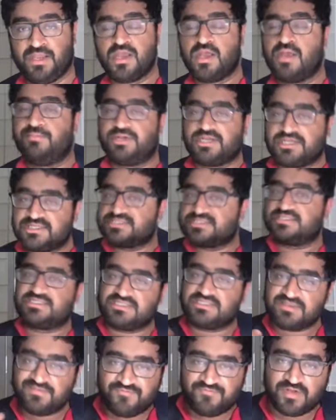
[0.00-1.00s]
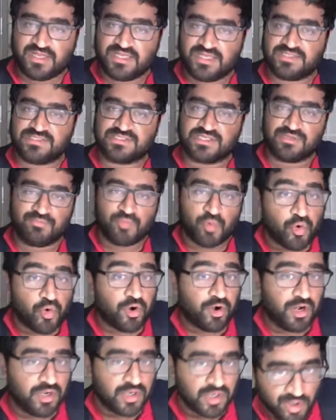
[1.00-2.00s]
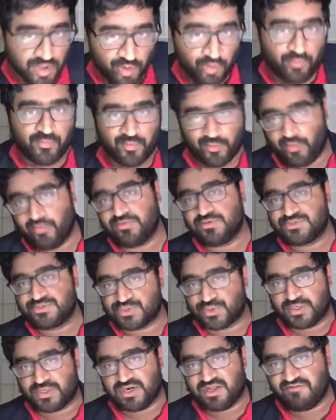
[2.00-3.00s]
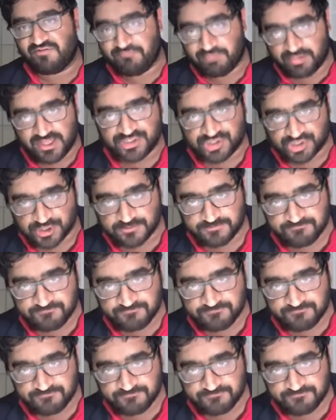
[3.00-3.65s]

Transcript: because the symphony is a more noble sort of pleasure.